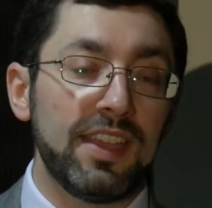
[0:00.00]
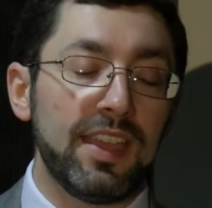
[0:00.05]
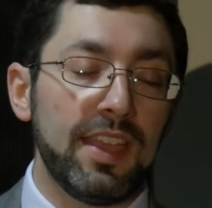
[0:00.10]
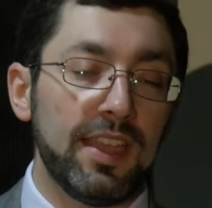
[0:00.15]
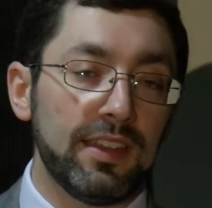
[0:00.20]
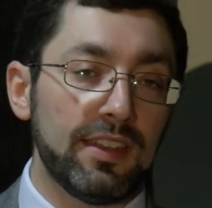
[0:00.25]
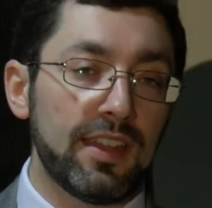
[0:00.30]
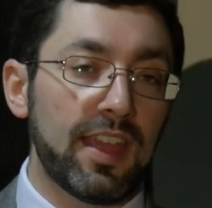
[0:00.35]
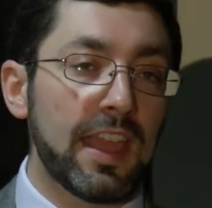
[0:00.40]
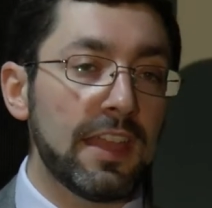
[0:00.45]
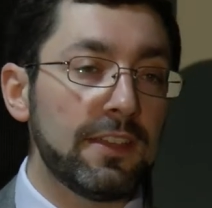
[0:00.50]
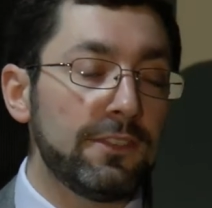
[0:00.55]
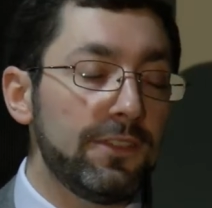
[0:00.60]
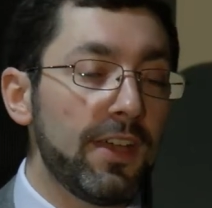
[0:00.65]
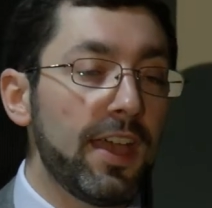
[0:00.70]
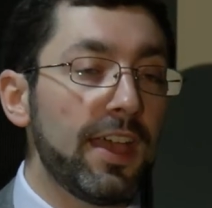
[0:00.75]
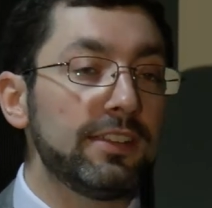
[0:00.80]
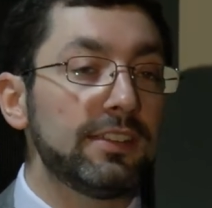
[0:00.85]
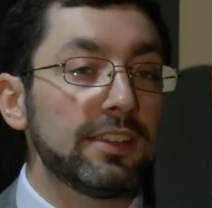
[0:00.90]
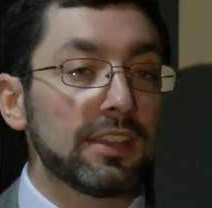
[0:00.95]
in a
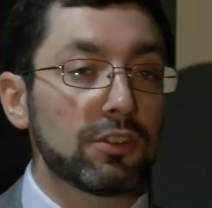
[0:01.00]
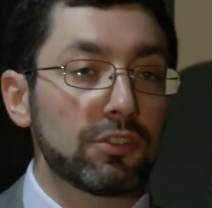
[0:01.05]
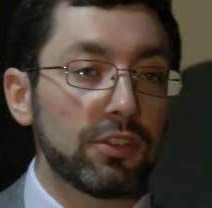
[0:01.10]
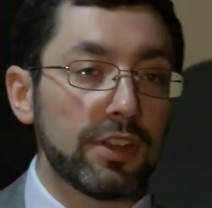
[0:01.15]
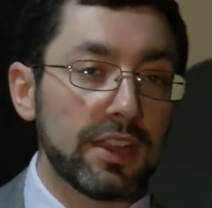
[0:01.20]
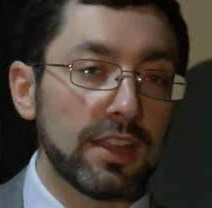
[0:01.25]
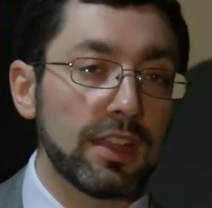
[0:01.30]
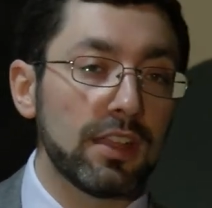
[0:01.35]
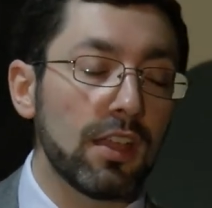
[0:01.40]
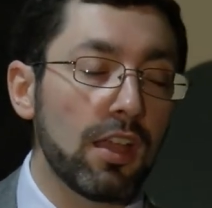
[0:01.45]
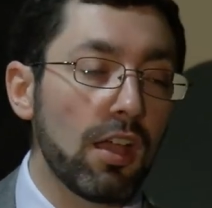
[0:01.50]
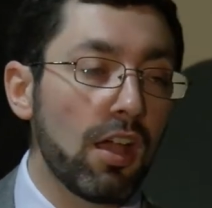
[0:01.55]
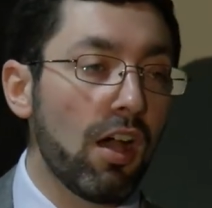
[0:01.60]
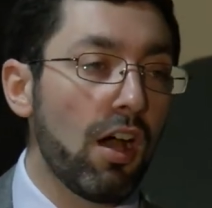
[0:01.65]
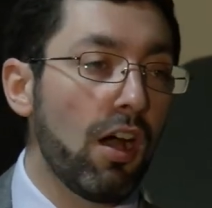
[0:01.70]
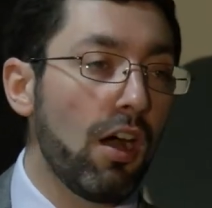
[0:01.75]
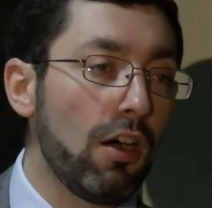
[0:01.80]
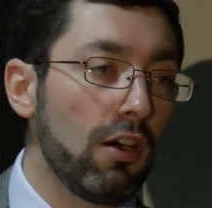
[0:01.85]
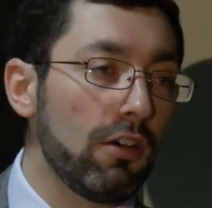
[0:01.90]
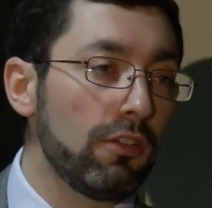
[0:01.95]
fair degree
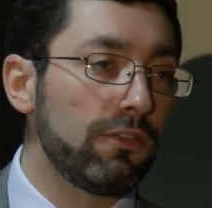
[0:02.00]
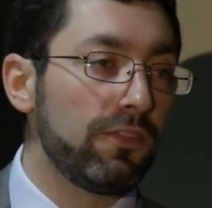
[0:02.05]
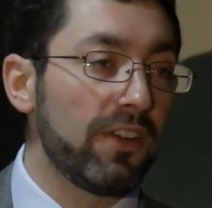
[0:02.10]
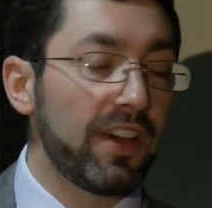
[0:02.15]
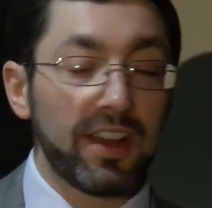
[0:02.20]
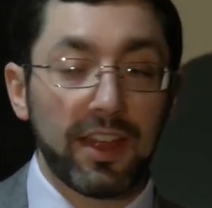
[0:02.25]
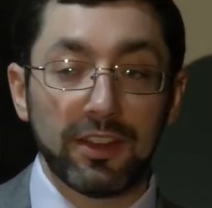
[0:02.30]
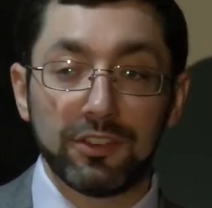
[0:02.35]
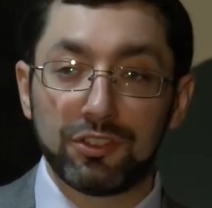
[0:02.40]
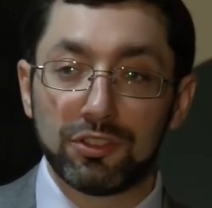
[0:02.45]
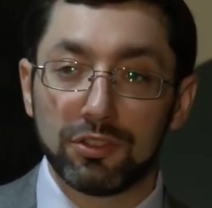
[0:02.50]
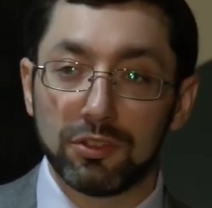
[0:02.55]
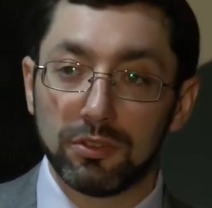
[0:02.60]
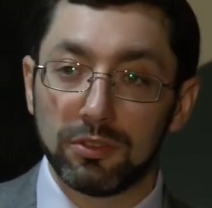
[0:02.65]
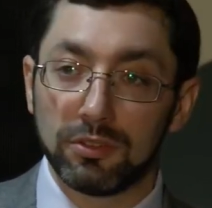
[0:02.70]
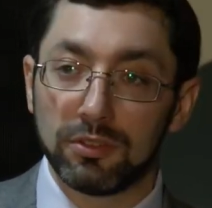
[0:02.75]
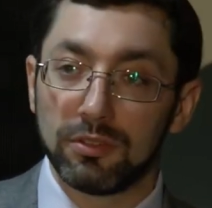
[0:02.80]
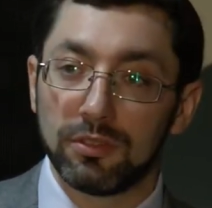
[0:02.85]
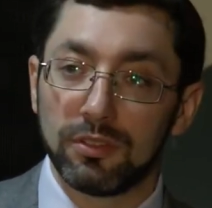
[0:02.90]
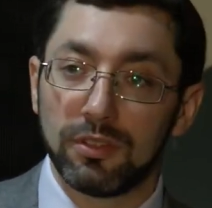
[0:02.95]
of
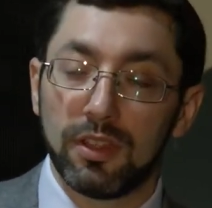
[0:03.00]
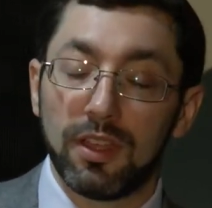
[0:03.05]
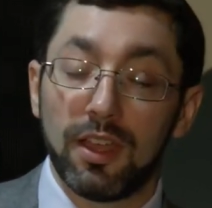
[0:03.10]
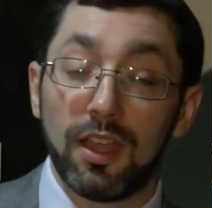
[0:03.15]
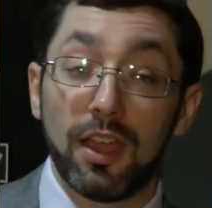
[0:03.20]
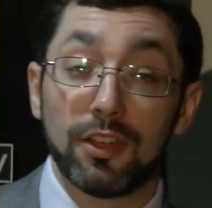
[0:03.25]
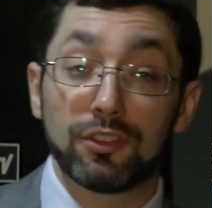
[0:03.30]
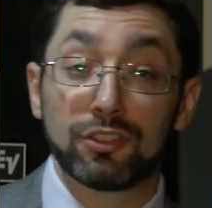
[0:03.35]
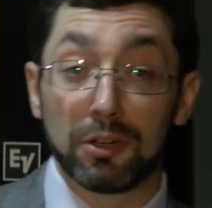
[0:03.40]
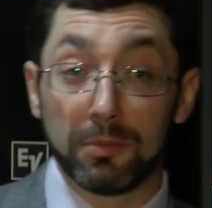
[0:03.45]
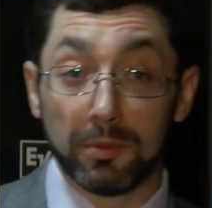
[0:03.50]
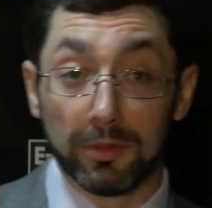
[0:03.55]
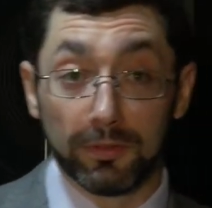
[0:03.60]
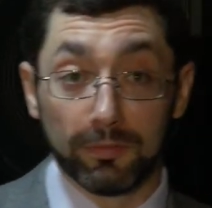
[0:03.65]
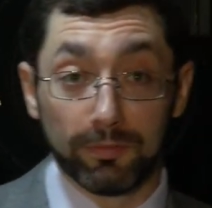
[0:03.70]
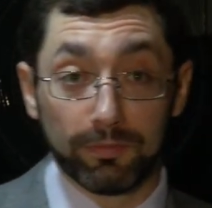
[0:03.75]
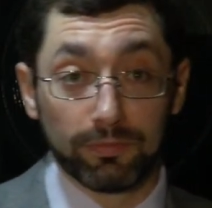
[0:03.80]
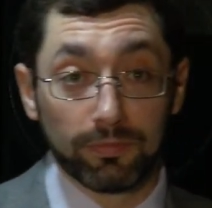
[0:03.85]
financial trouble.